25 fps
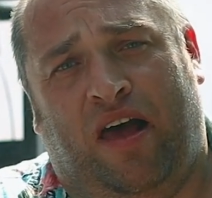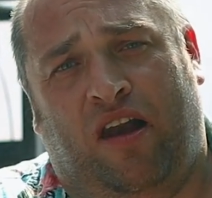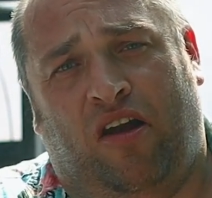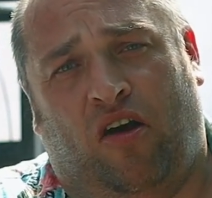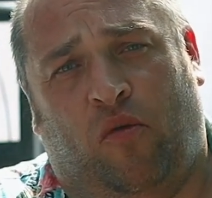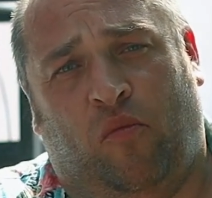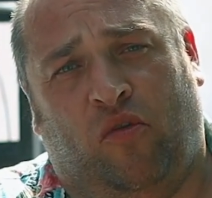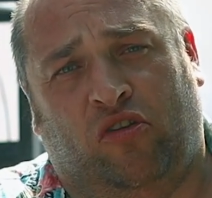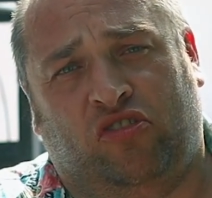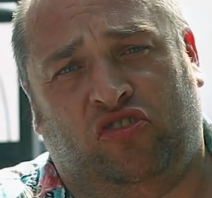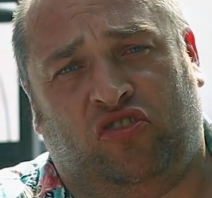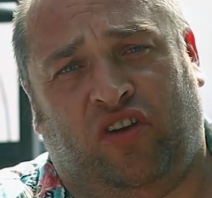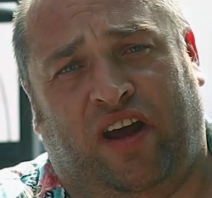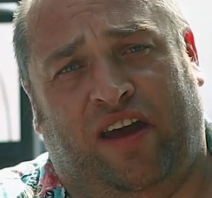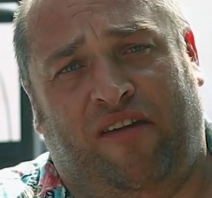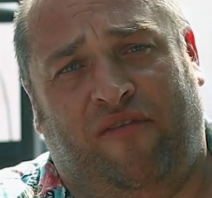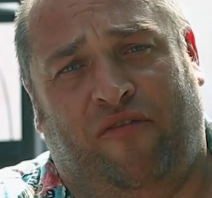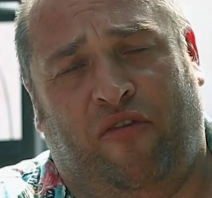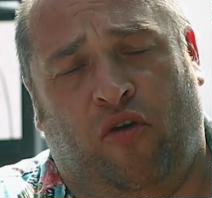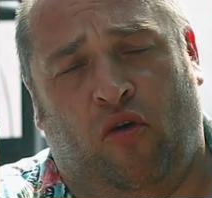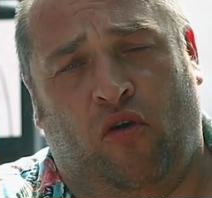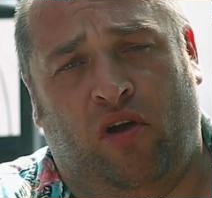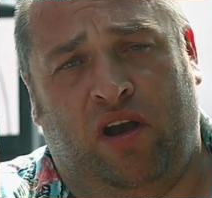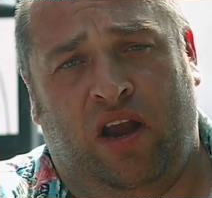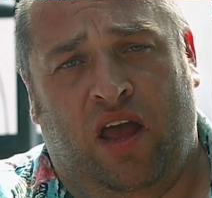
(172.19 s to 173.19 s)
a lot more
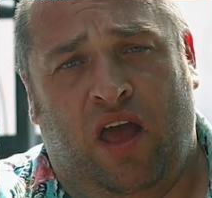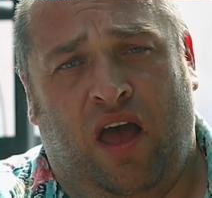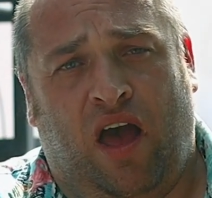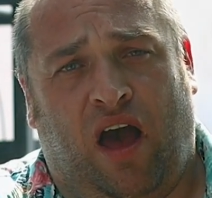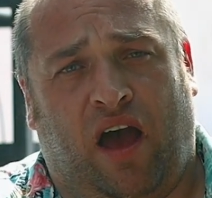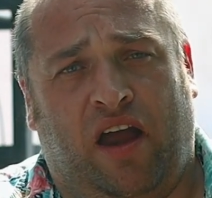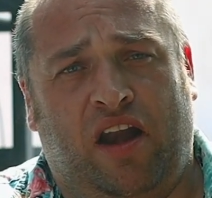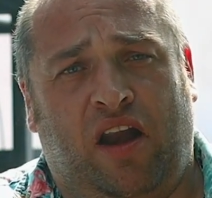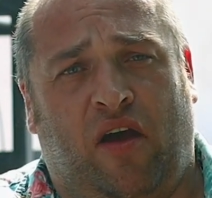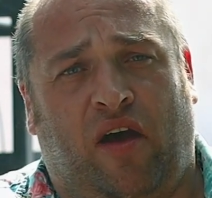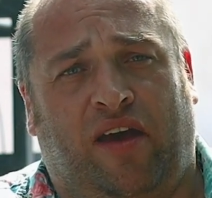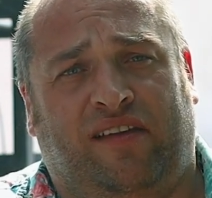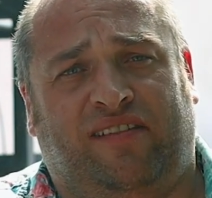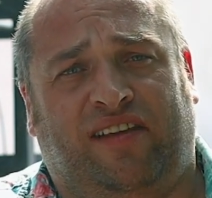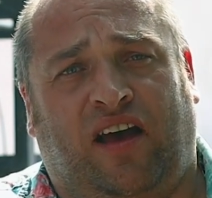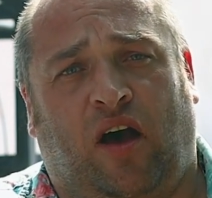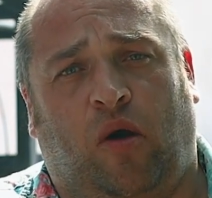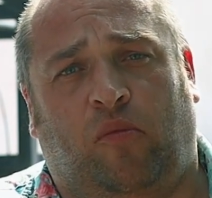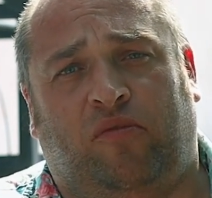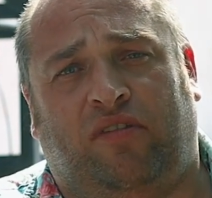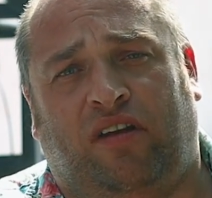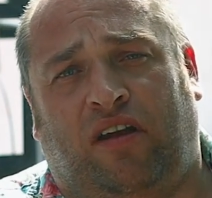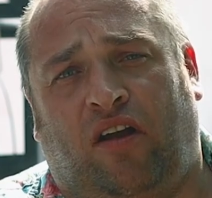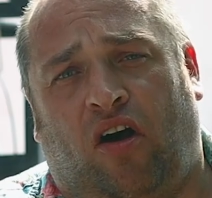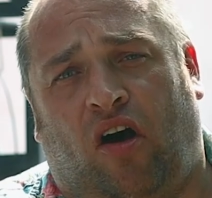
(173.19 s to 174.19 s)
straightforward. I know it's
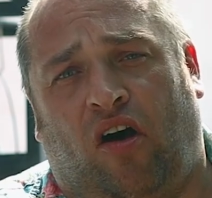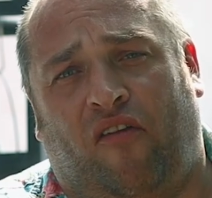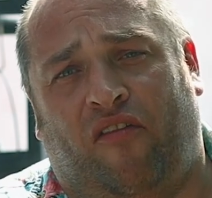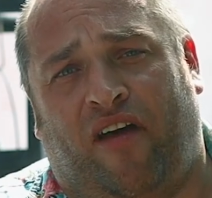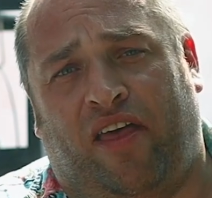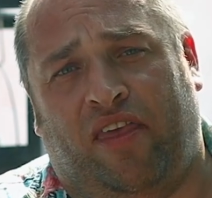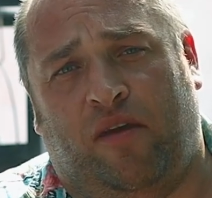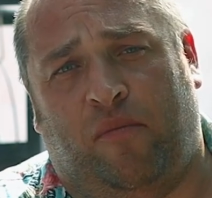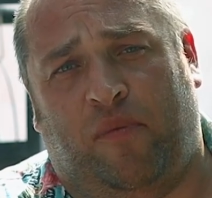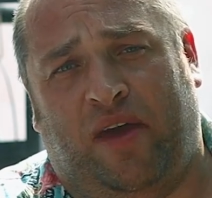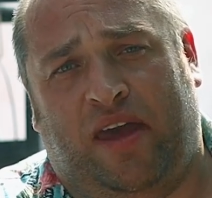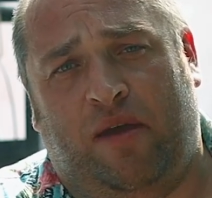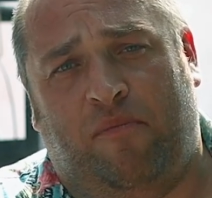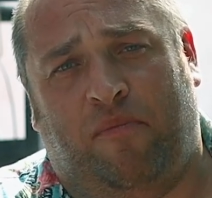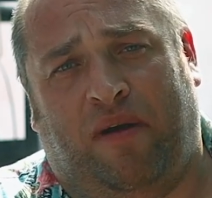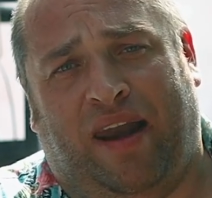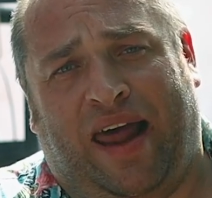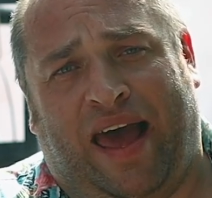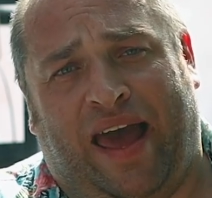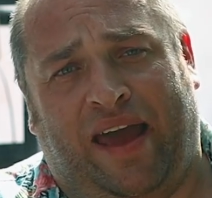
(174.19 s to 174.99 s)
helped a lot of other people